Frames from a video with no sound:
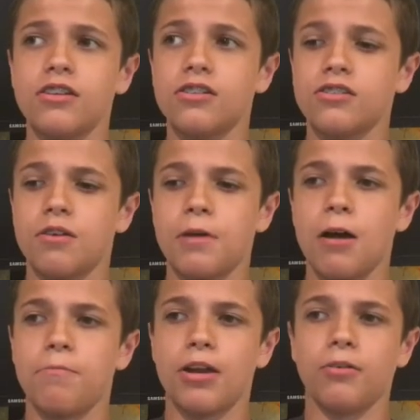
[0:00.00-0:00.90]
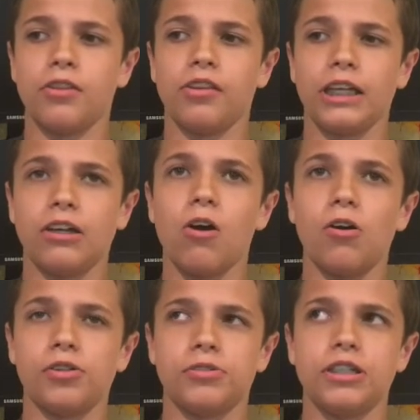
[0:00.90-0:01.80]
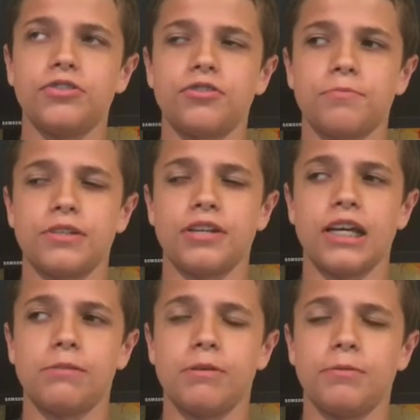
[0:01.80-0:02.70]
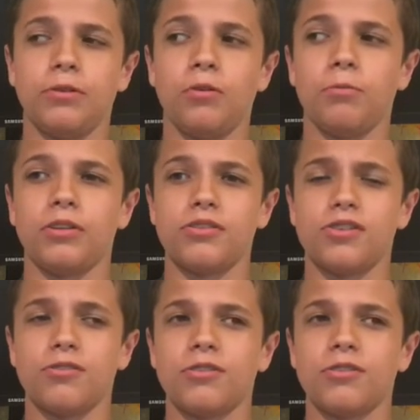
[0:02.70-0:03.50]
somehow better than like all their teachers besides maybe Lupin. So